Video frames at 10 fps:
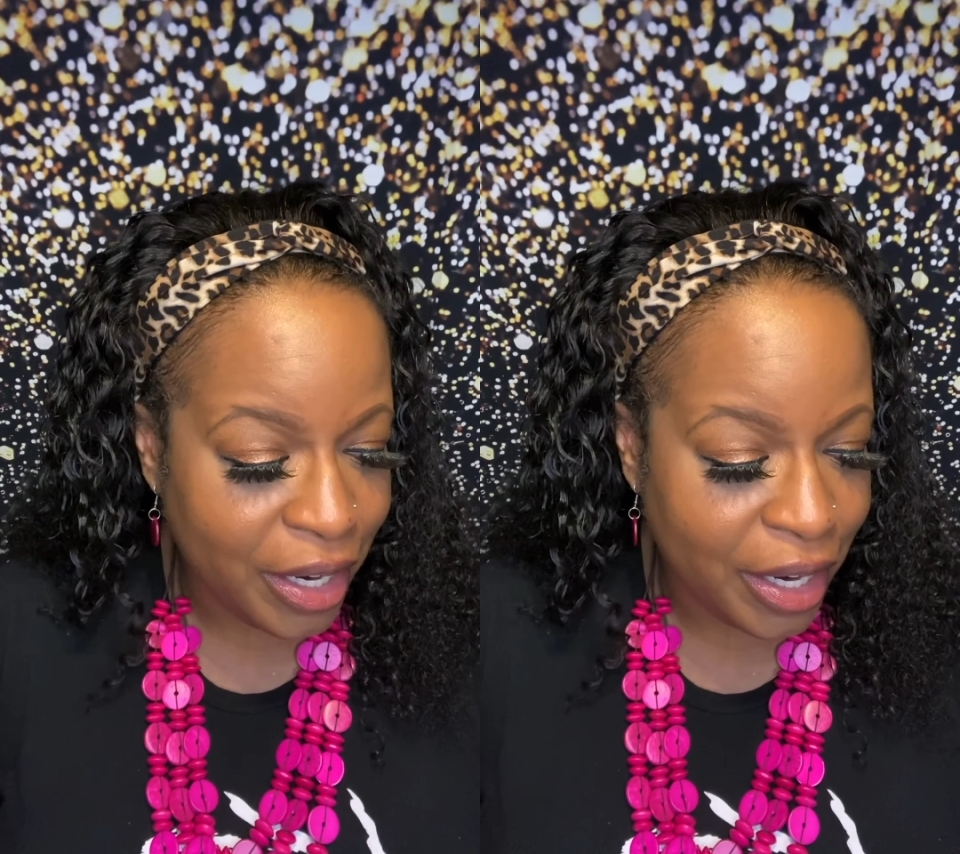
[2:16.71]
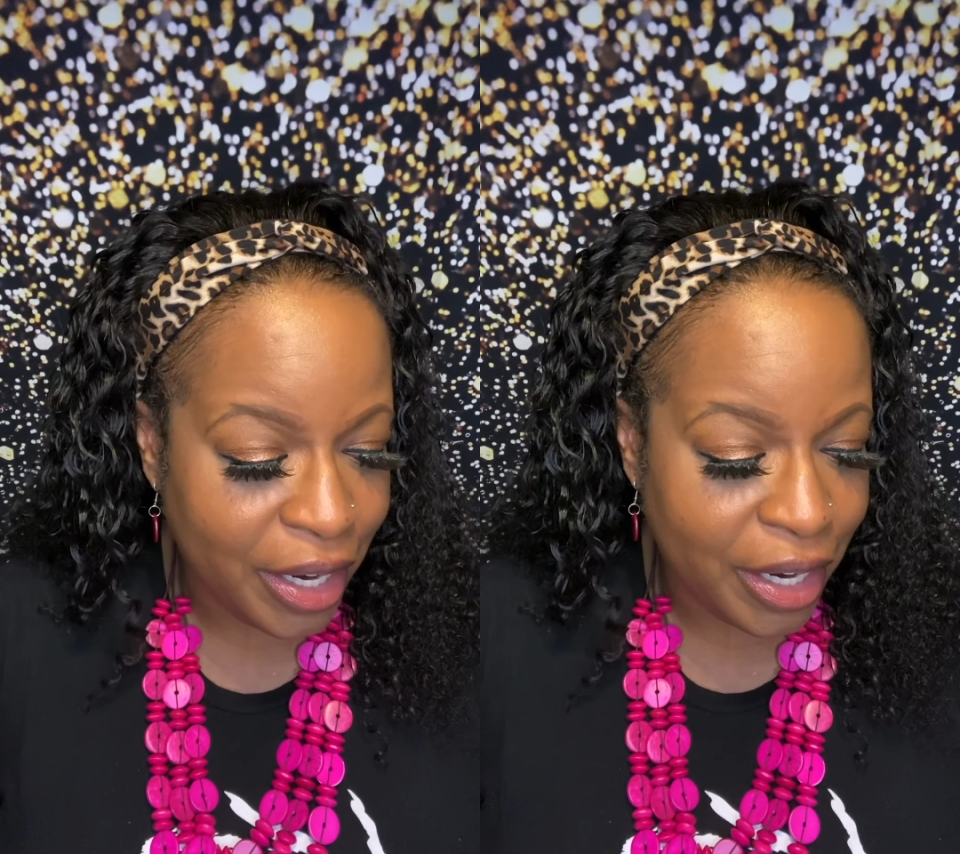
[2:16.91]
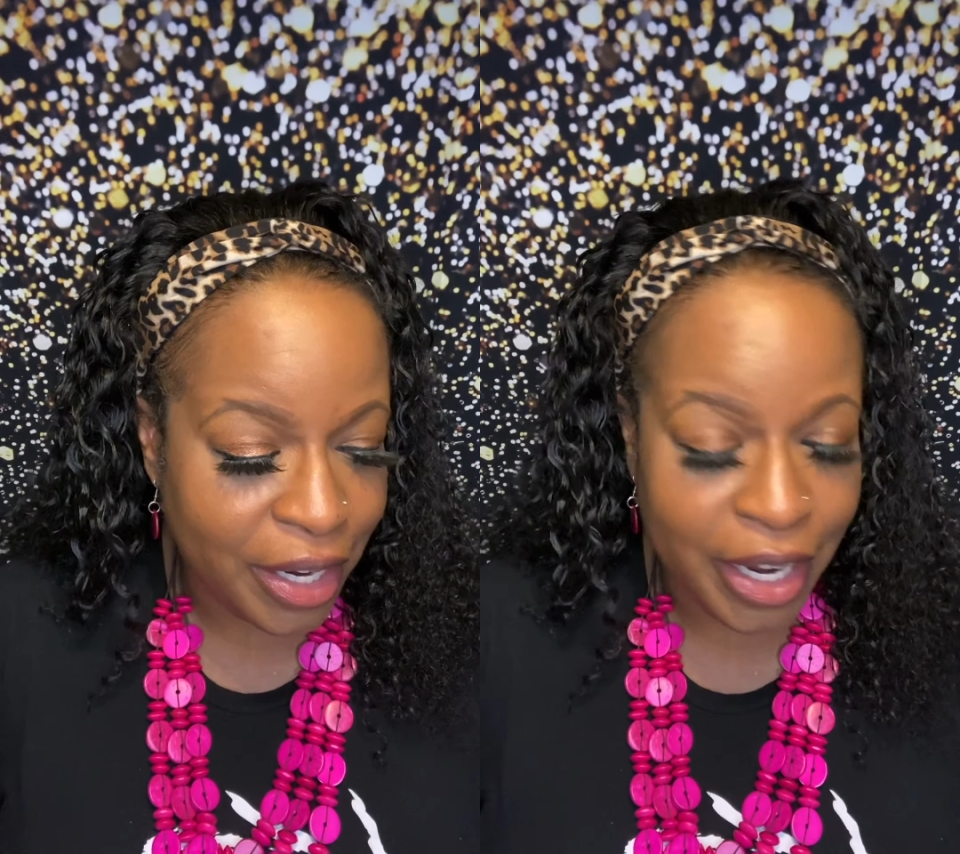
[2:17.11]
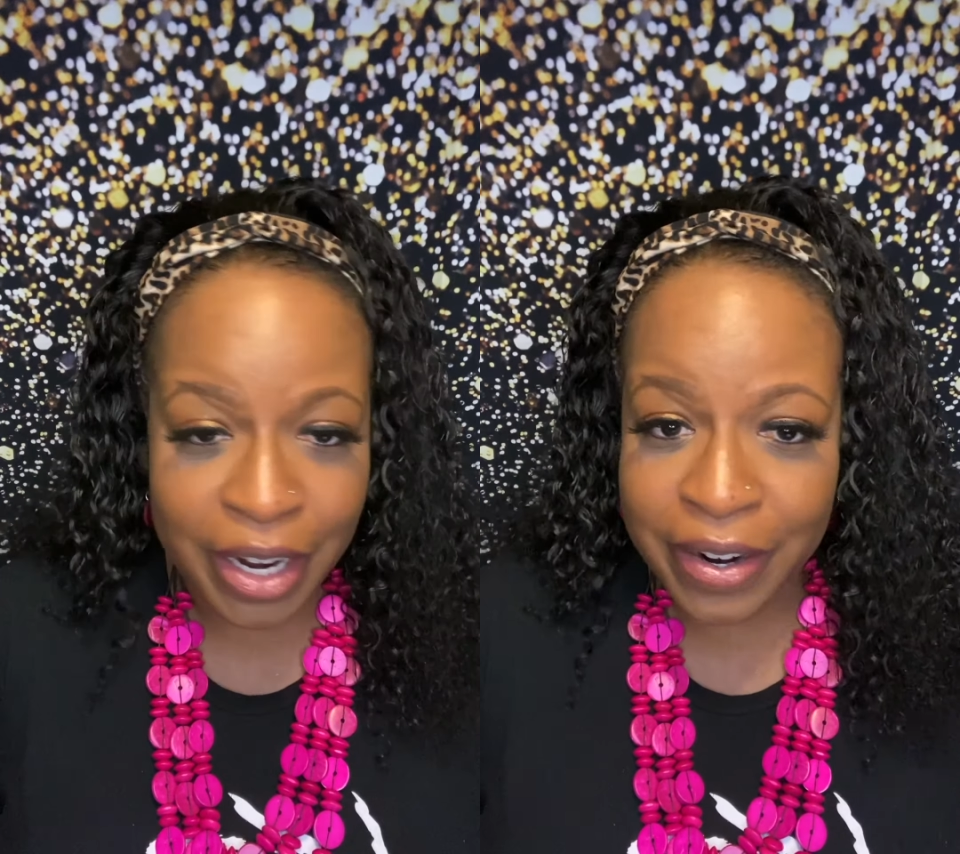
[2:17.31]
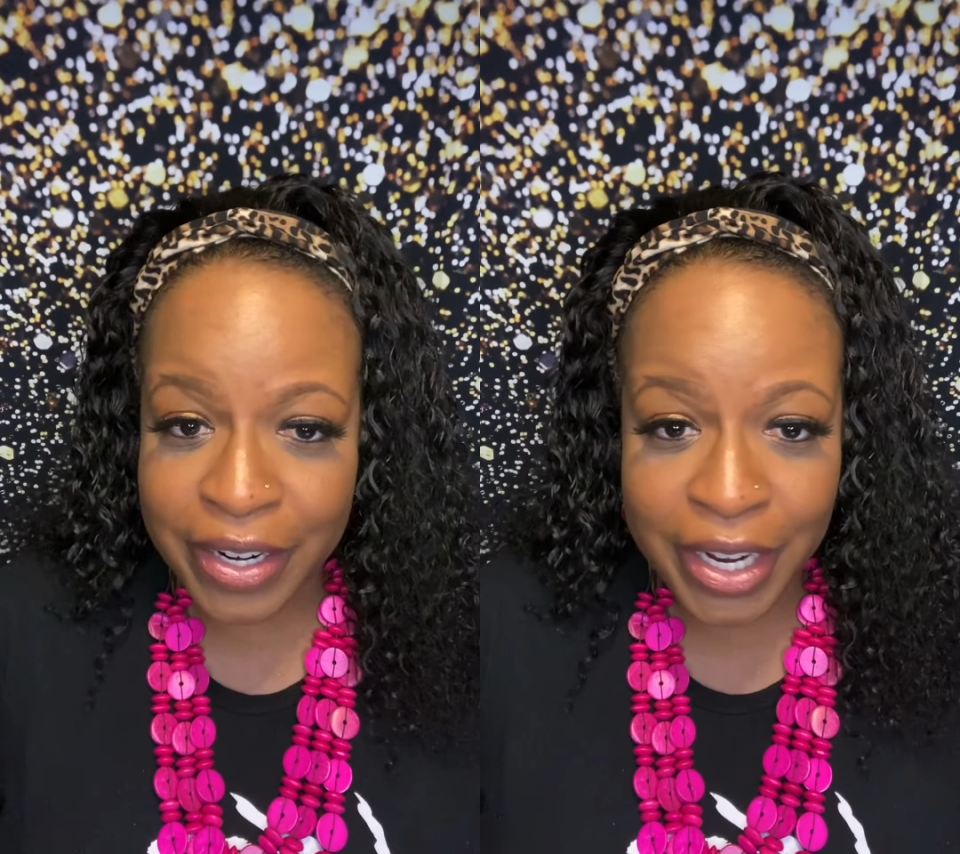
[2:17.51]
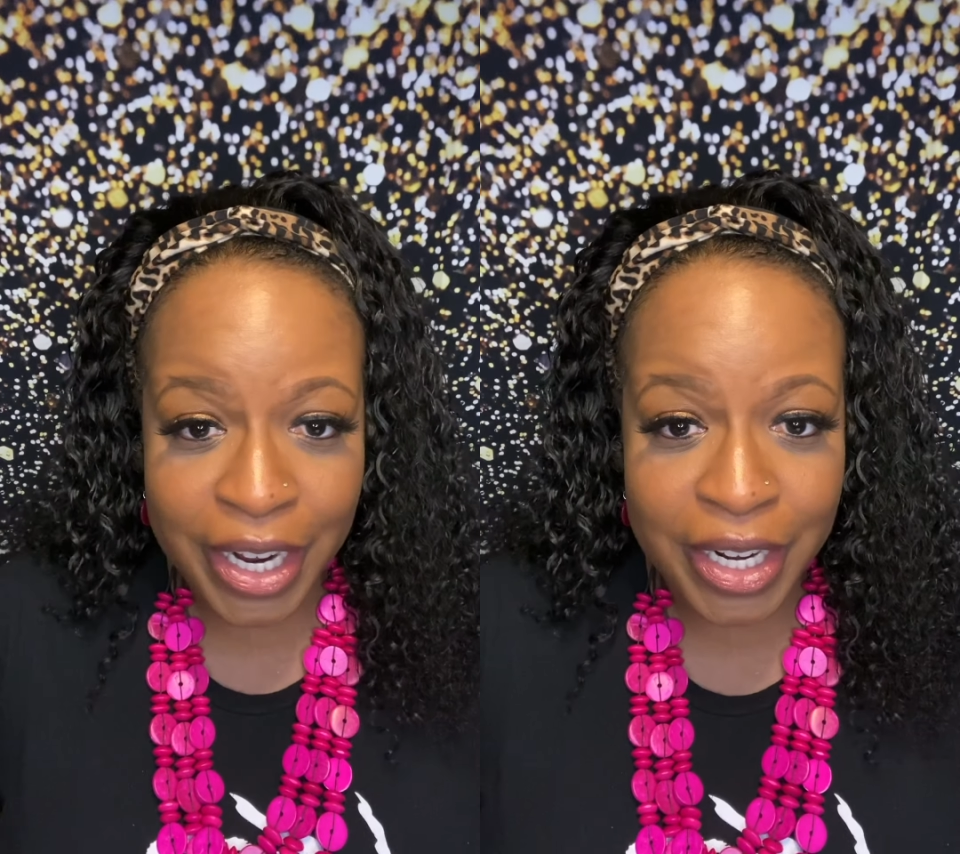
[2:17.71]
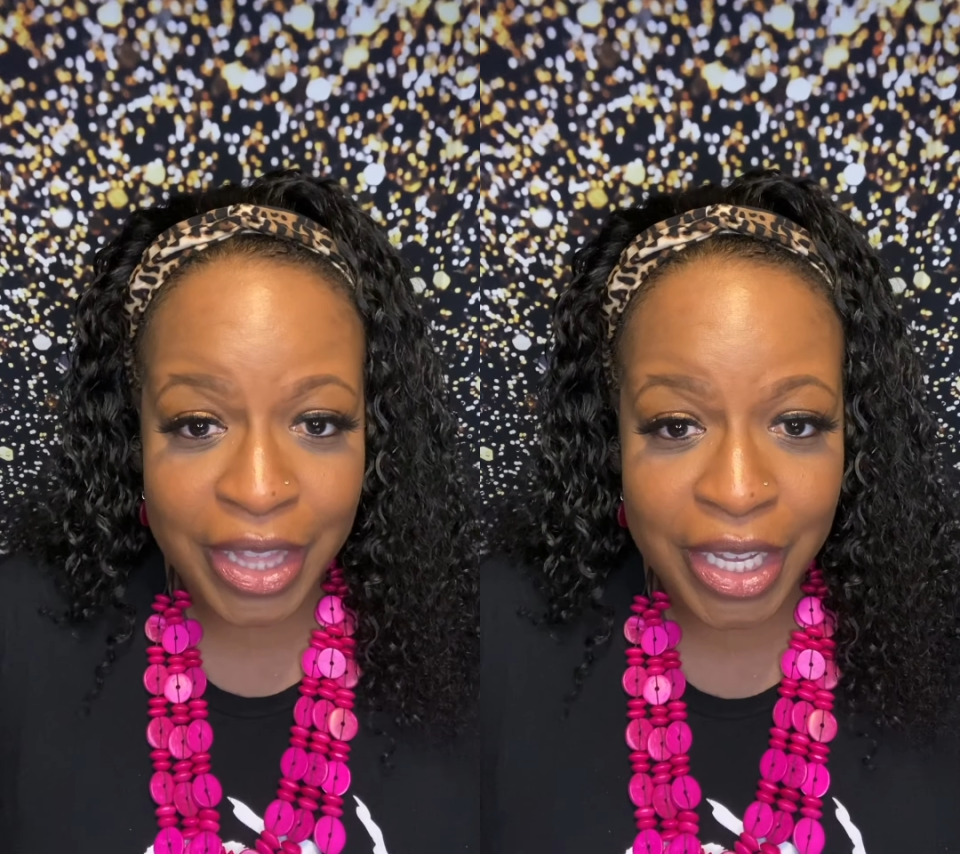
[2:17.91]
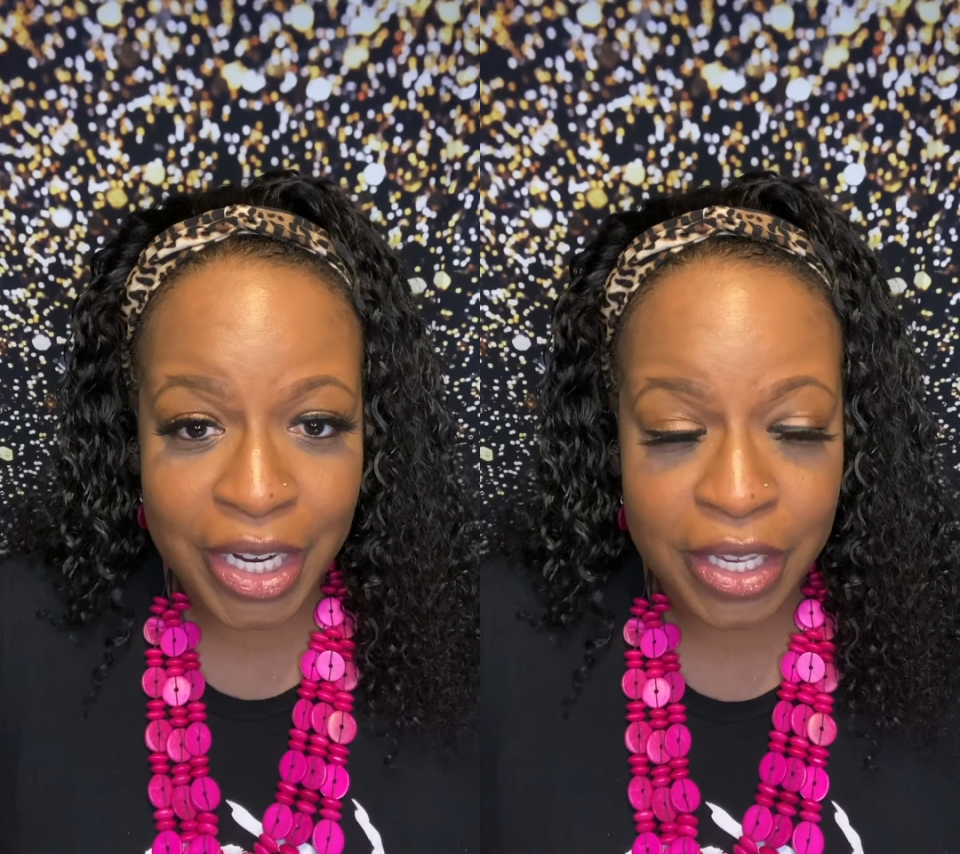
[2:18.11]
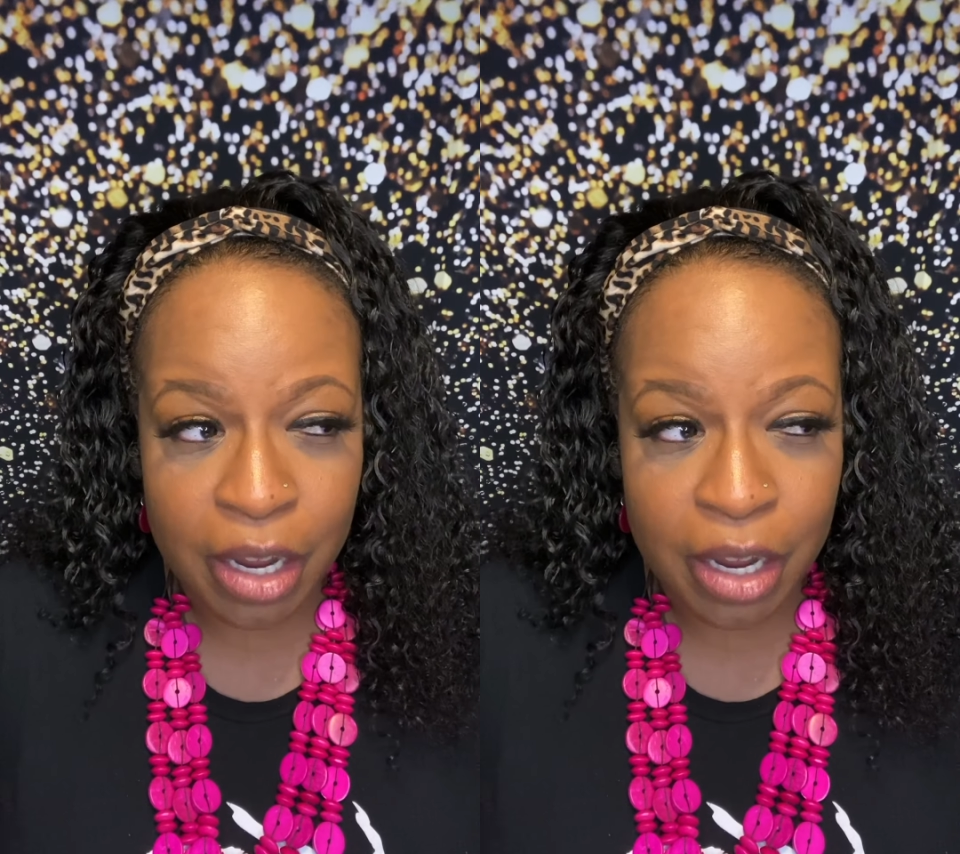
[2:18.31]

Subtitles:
and I already had the Thinx.